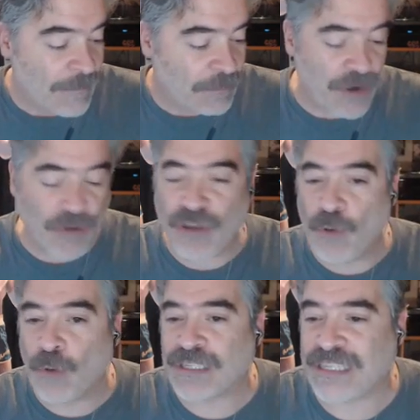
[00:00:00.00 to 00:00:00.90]
you
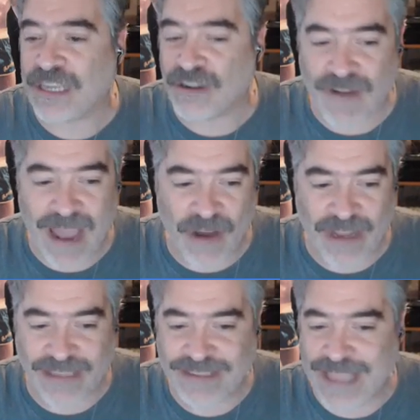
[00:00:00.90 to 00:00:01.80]
would sit around
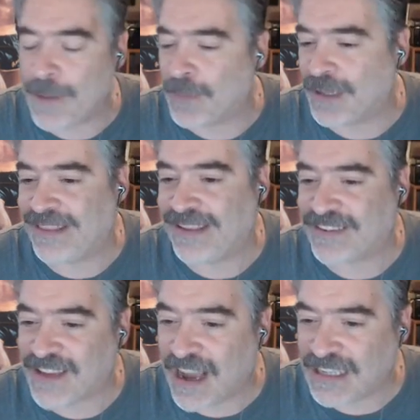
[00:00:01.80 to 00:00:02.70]
a table and
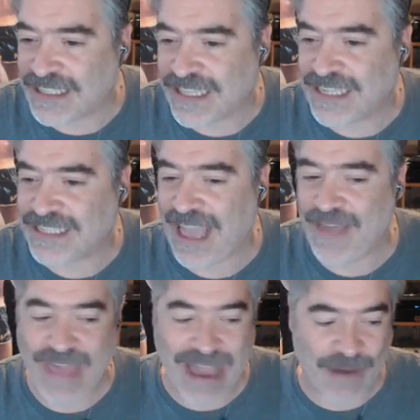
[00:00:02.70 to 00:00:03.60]
discuss this,
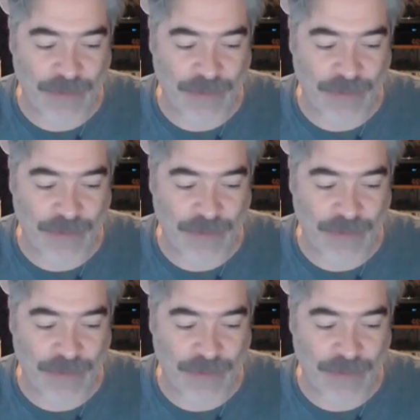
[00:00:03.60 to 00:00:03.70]
and that would